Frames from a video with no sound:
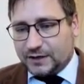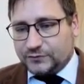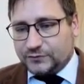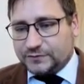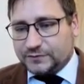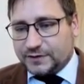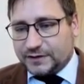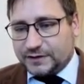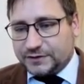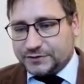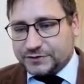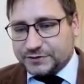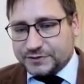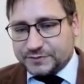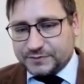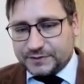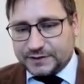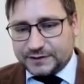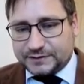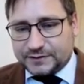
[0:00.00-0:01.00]
to the issues
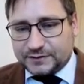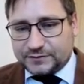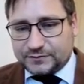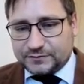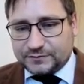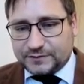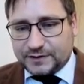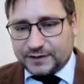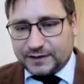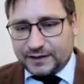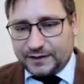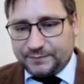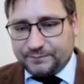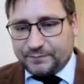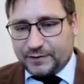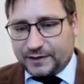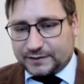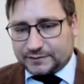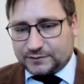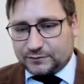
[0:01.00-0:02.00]
related to the
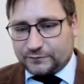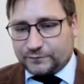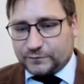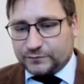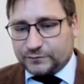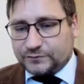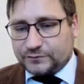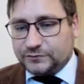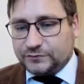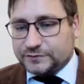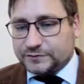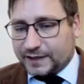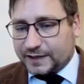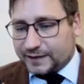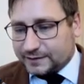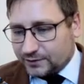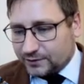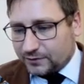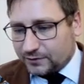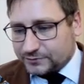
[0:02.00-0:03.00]
impact of new
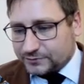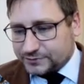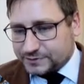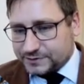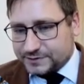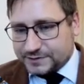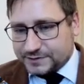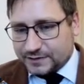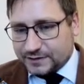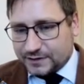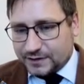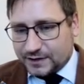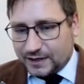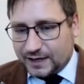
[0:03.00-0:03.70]
technologies,